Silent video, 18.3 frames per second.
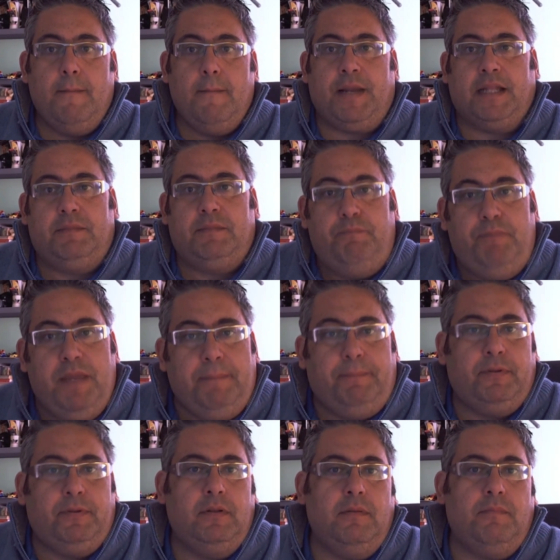But
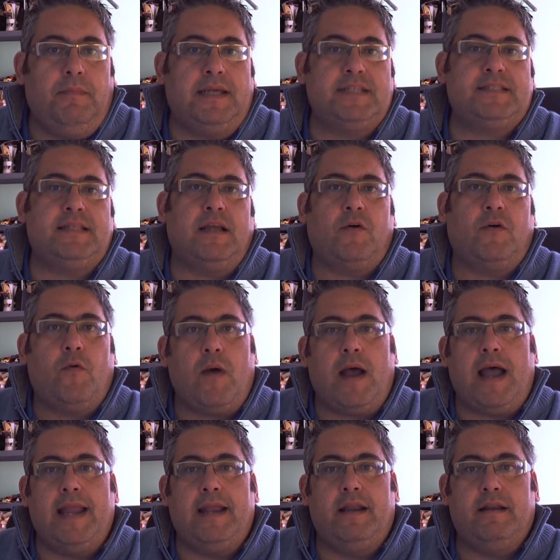people must
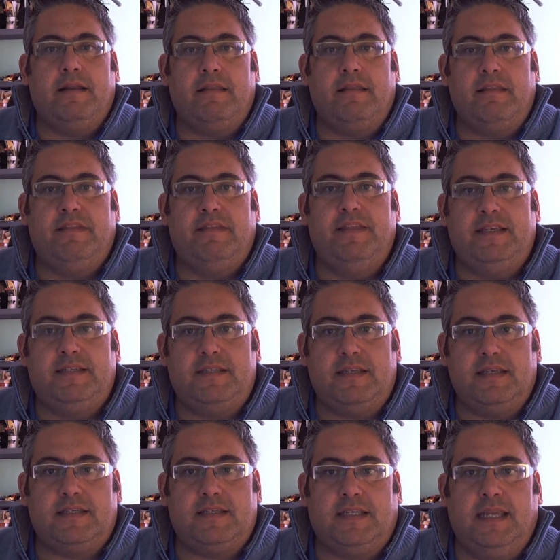acquire
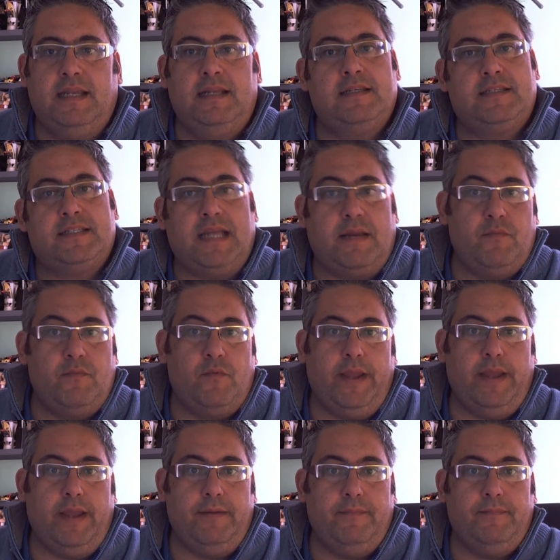this skill
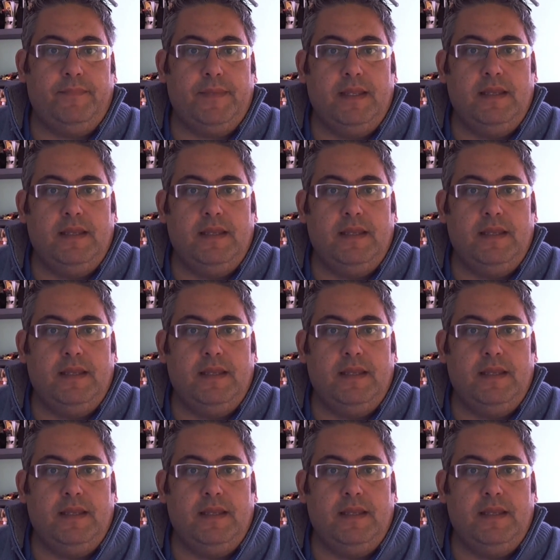somewhere.